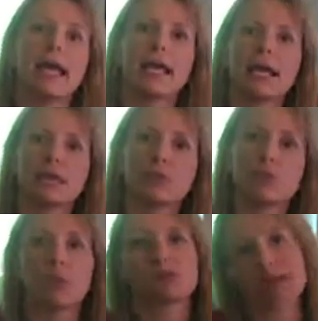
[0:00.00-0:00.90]
And
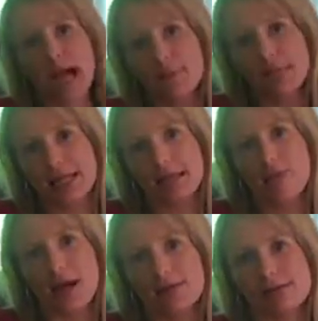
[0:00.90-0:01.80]
what was happening
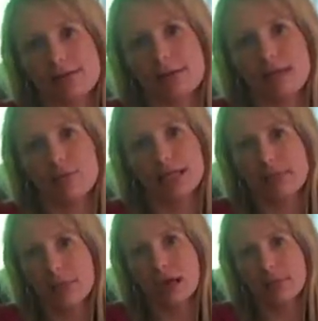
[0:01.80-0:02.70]
was they would
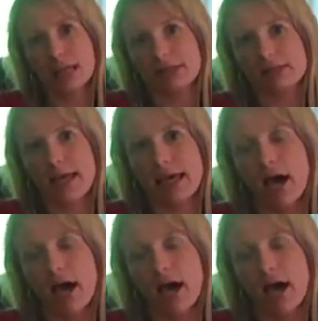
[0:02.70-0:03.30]
email me and say,